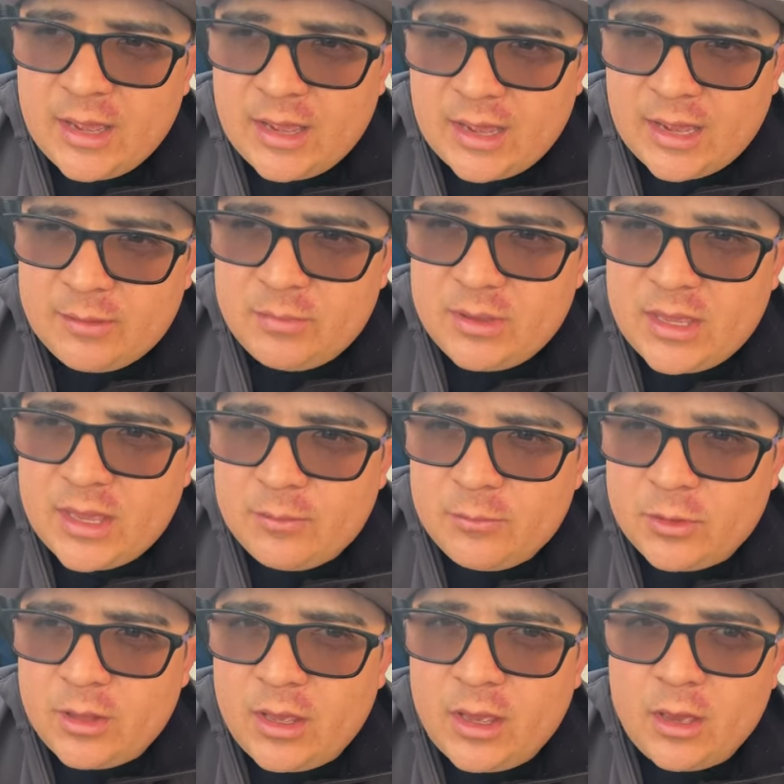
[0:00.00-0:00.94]
I be
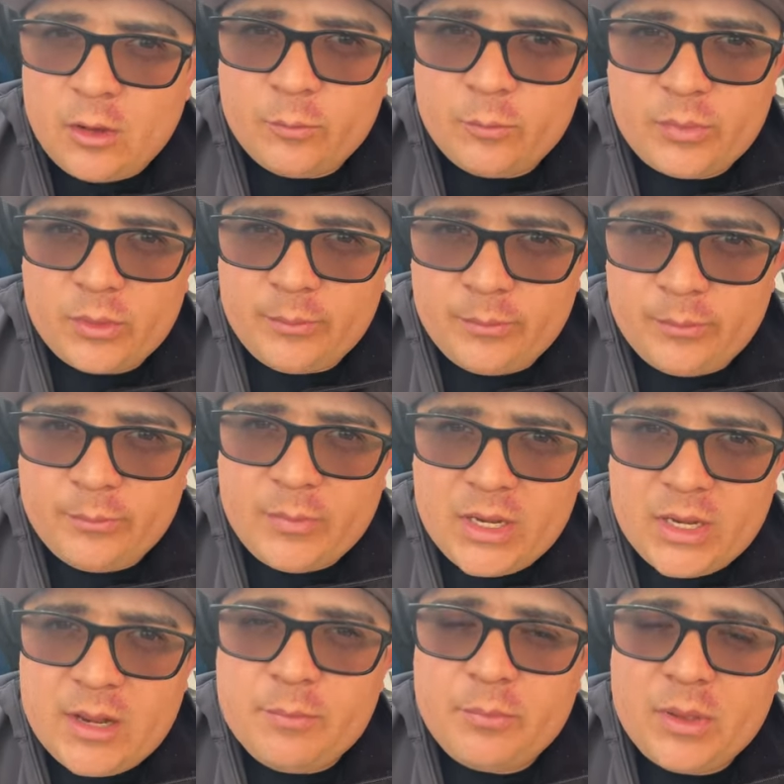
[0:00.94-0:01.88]
able to help
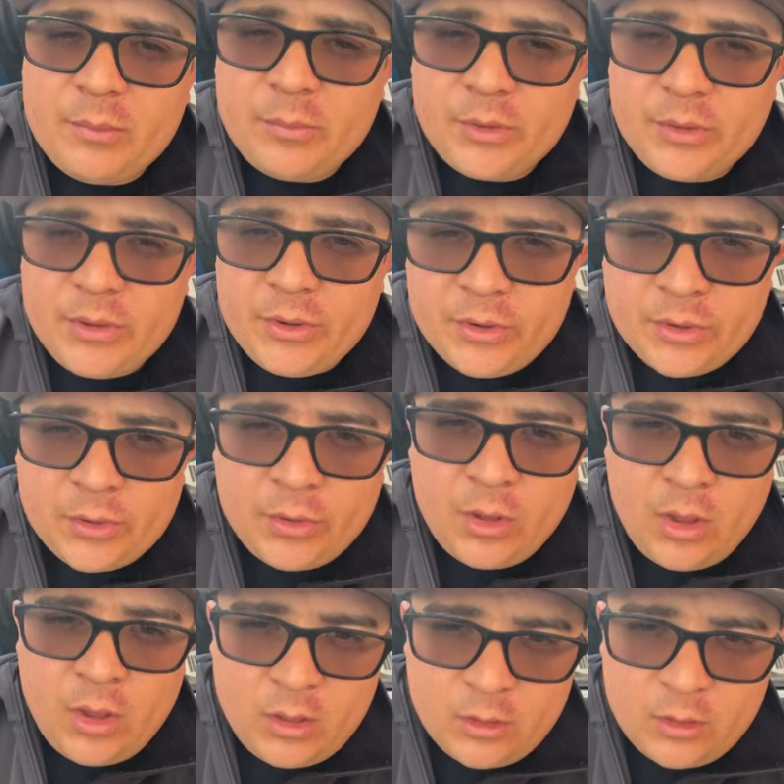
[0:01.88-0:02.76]
many people you know